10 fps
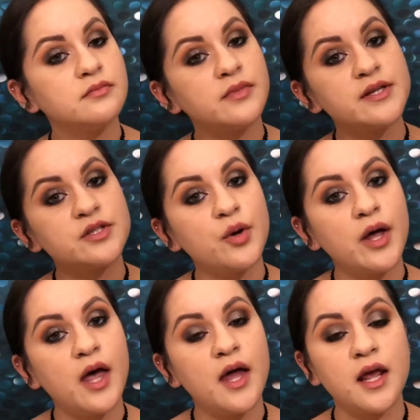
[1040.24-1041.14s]
Let's go
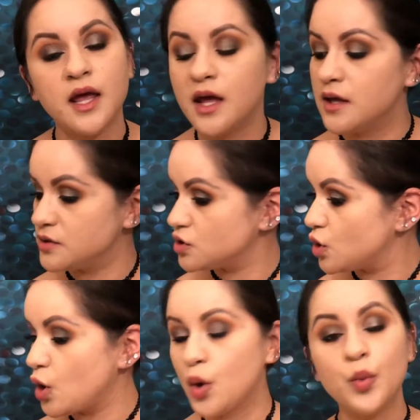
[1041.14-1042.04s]
ahead and
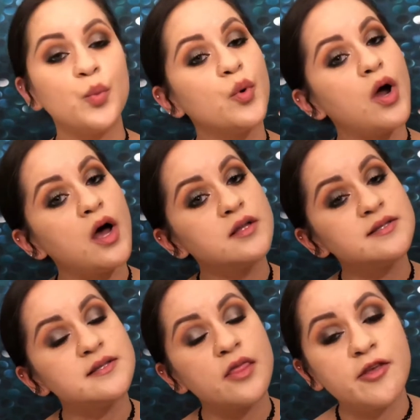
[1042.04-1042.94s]

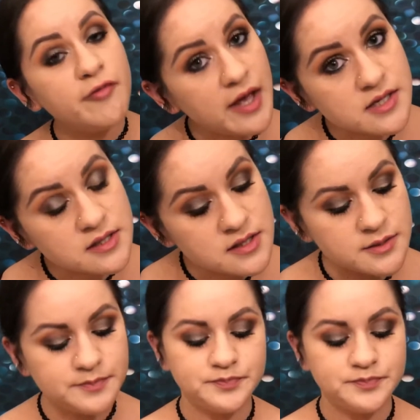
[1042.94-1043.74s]
bronze the face.